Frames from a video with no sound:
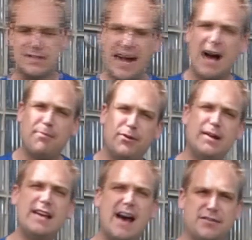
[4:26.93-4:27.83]
top
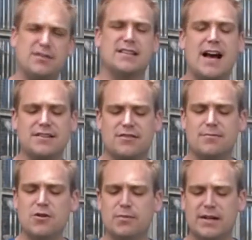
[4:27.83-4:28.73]
3 exercises or
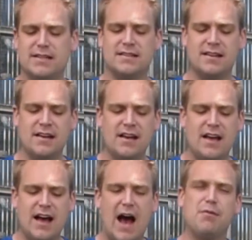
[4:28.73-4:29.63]
movements,
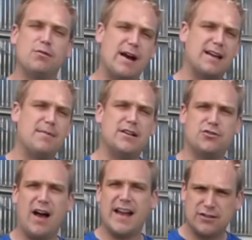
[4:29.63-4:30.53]
I would recommend
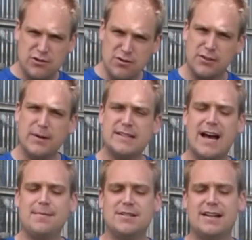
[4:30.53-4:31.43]
trying 2 to 3
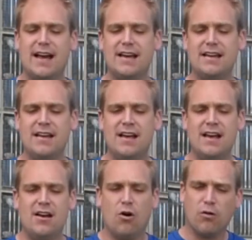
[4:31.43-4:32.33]
times a day
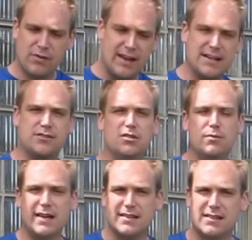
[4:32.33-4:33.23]
over the next 2
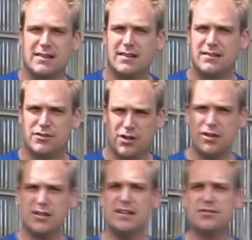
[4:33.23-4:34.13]
weeks.
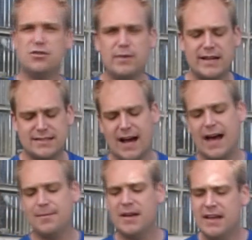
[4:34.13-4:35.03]
Judge it in 2 weeks'
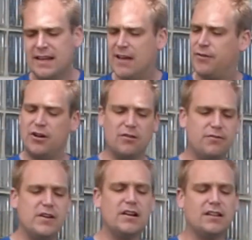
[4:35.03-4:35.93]
time. If you don't
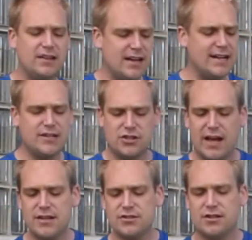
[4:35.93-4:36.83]
feel any
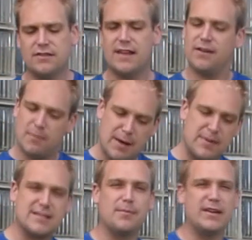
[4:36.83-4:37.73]
change, then there might
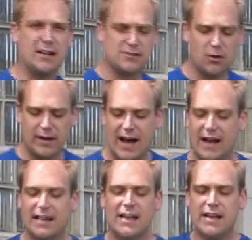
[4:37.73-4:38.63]
be something else going
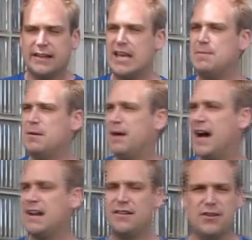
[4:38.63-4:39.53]
on. Keep in
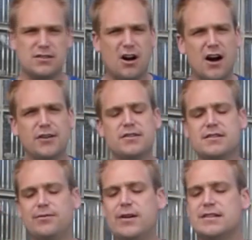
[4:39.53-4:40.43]
mind, there's hundreds
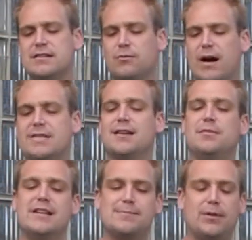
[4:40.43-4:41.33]
of reasons why
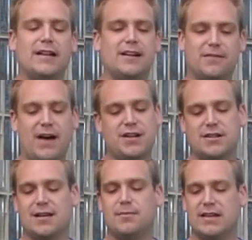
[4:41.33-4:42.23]
somebody's plantar
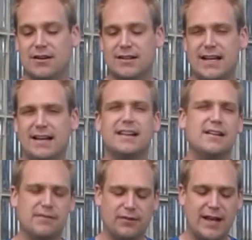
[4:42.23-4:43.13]
fascia can be irritated
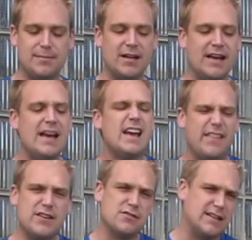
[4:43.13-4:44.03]
and inflamed.
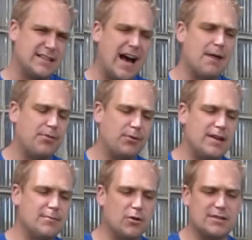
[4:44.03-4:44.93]
These are the top
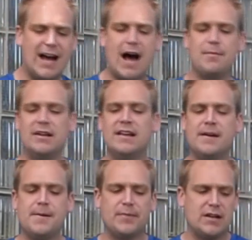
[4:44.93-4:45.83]
3 most common
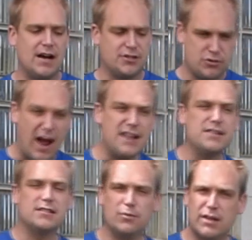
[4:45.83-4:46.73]

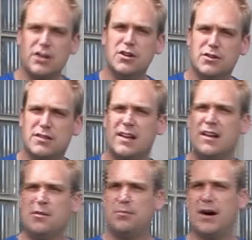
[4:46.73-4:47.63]
strategies that we use.
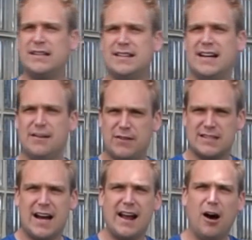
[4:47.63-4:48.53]
But if
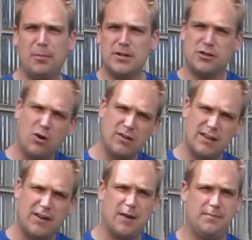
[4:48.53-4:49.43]
it's not helping you, don't
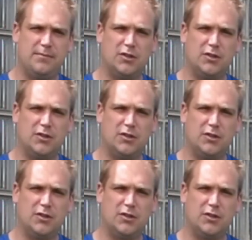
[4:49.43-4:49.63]
give up.